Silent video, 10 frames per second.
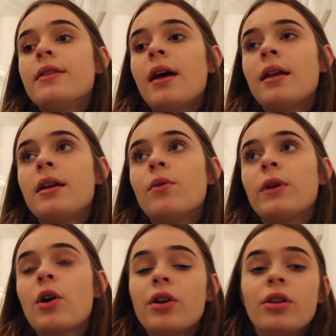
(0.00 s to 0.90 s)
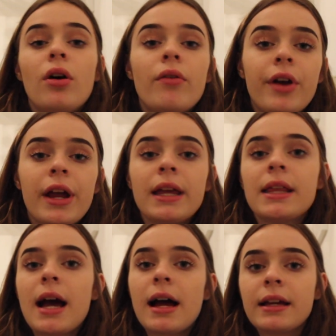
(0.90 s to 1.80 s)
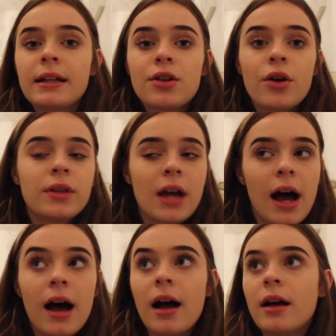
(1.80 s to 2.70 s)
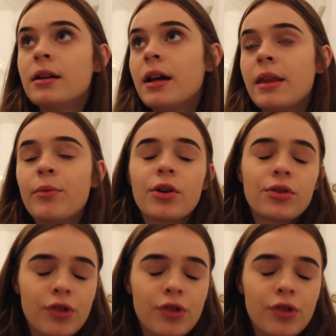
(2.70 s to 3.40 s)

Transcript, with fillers: Then we got in a lorry, the guy towed the car, and then we got